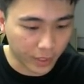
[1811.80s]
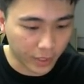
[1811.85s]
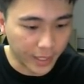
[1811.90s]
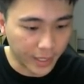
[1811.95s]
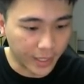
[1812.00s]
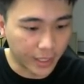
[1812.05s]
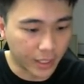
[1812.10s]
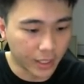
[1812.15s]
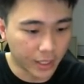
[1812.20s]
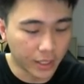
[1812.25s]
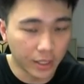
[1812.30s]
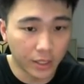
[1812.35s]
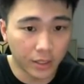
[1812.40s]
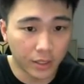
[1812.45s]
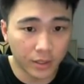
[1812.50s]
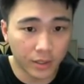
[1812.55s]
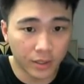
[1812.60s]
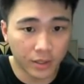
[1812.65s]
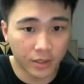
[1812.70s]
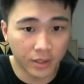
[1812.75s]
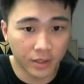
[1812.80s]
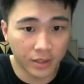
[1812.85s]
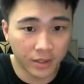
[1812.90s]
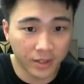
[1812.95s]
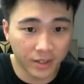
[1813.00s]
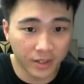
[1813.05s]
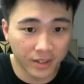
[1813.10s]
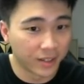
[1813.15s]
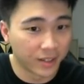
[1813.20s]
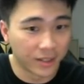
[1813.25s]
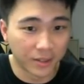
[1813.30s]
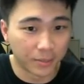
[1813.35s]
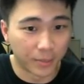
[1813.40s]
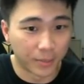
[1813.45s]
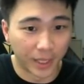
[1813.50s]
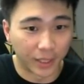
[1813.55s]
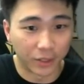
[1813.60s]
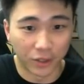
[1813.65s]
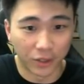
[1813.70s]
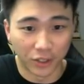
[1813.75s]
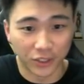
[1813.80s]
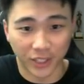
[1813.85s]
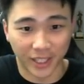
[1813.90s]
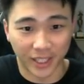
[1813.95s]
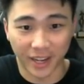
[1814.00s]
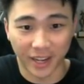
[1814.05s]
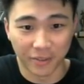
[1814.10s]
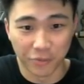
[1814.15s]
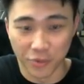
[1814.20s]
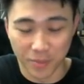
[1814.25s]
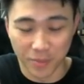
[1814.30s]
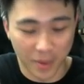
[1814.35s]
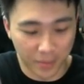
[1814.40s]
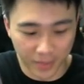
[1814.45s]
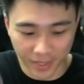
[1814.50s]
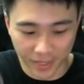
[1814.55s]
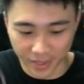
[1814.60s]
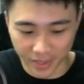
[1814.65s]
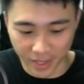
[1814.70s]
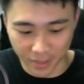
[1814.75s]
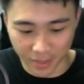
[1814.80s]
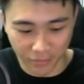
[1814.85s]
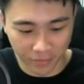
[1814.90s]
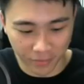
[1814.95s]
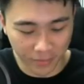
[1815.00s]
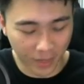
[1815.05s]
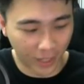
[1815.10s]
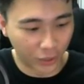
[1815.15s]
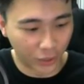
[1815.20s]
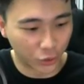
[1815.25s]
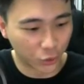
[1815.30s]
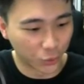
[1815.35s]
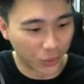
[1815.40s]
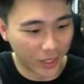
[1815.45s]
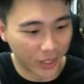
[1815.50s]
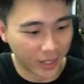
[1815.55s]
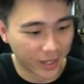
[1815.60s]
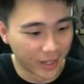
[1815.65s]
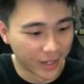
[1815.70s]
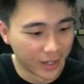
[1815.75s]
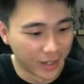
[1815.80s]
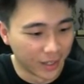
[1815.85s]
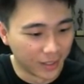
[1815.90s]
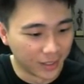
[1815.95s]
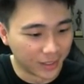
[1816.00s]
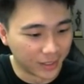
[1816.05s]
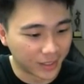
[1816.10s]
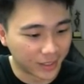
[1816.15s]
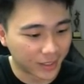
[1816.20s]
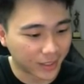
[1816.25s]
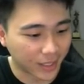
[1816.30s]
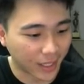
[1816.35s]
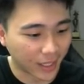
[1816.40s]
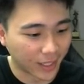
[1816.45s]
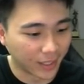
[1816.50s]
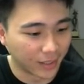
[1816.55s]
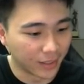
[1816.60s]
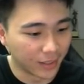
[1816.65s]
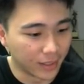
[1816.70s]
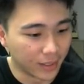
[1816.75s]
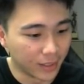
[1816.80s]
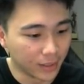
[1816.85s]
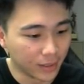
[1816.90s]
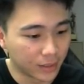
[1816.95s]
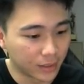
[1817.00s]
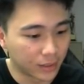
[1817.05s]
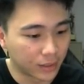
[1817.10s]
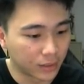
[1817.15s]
Iki. Gosh, I can't remember the name, I swear. Sinus.